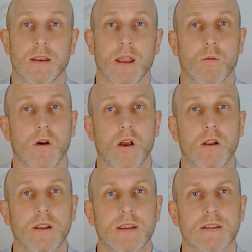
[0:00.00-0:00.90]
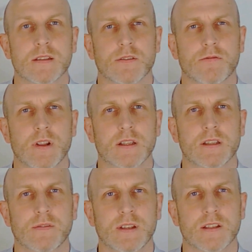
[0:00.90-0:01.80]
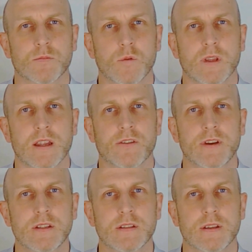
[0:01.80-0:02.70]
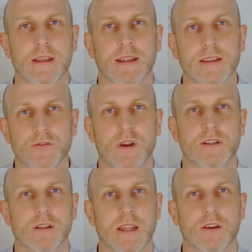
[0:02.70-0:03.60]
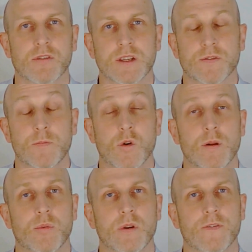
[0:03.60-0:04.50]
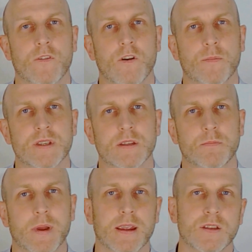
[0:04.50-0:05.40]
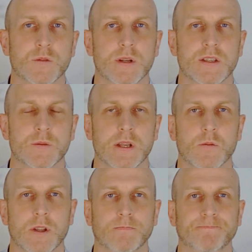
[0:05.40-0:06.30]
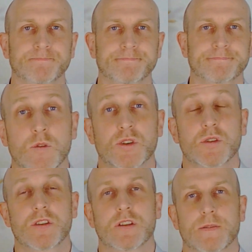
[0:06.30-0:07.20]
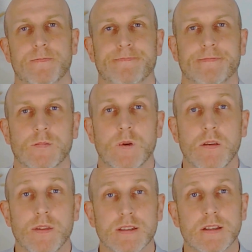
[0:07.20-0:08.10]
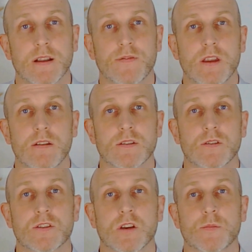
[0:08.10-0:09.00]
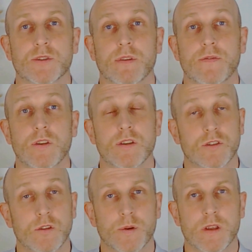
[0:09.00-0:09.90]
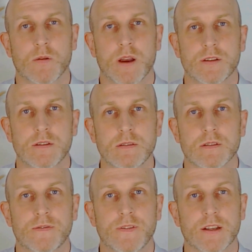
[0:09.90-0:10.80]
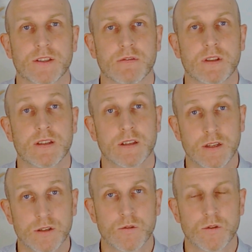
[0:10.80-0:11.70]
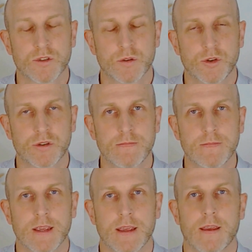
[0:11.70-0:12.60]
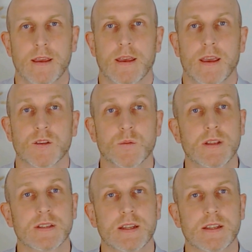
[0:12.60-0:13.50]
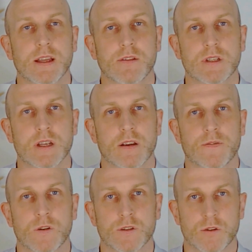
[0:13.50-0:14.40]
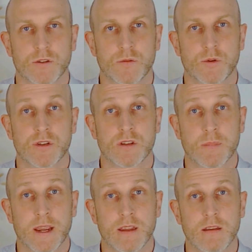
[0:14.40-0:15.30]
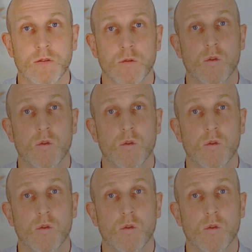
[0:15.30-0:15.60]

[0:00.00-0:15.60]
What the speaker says: Now, while only this is a relatively small increase, it has gradually increased from 9.5% back in 2021. So what should you do? Well, the start of the year is a good time to review your superannuation to factor in this additional contribution, as well as any salary sacrifice contribution you're making,